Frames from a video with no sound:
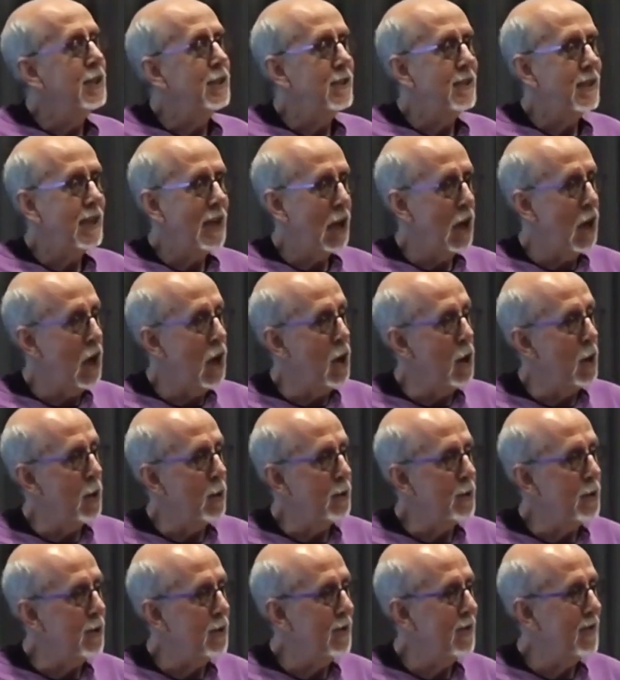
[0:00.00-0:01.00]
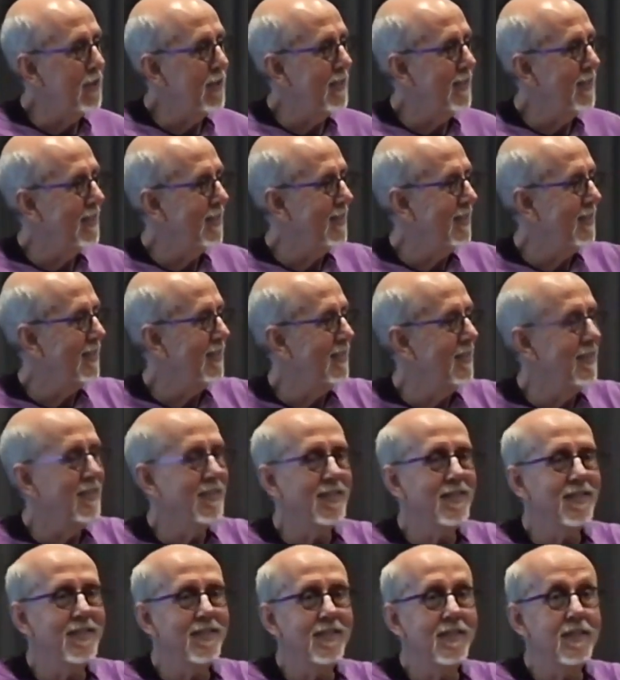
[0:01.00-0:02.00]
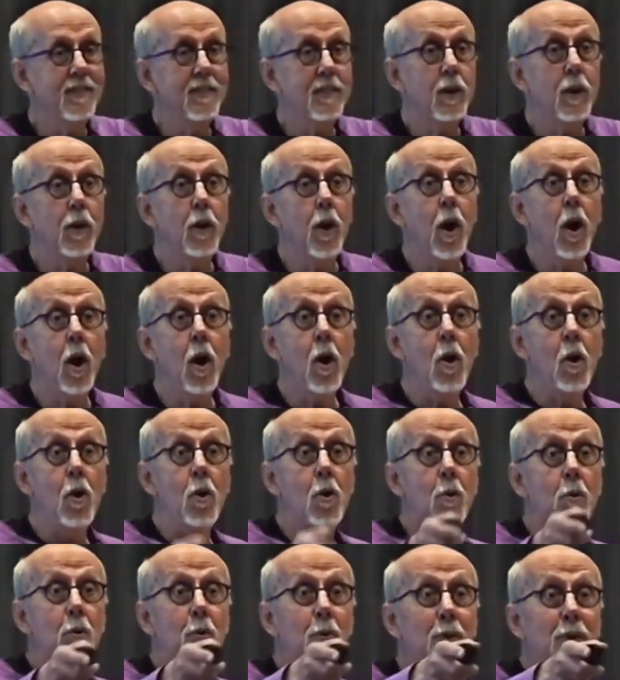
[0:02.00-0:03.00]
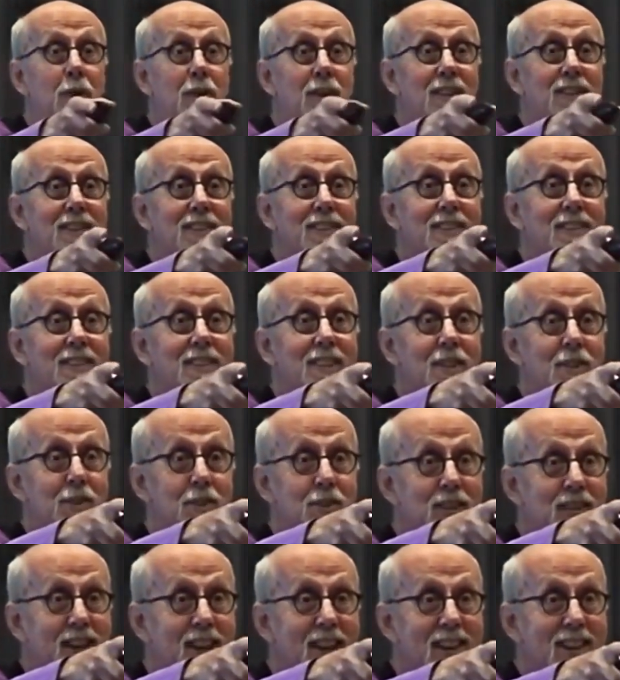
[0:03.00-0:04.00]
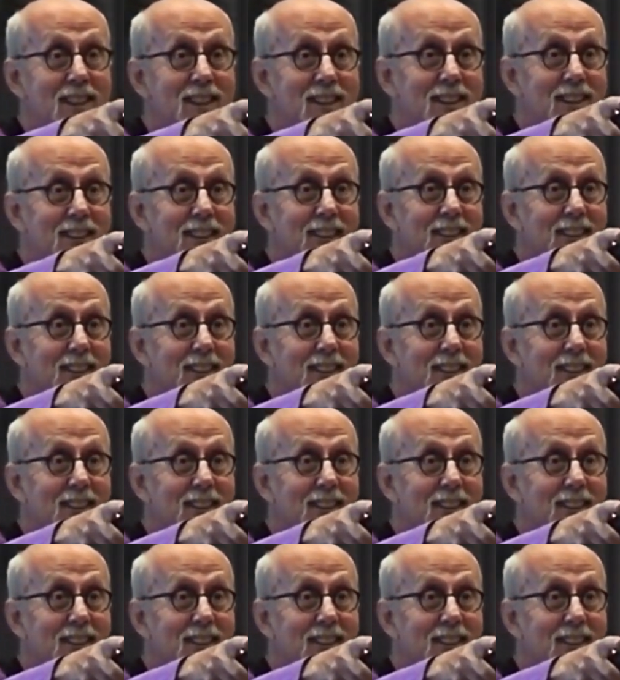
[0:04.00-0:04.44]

Close. Oh, did you say it?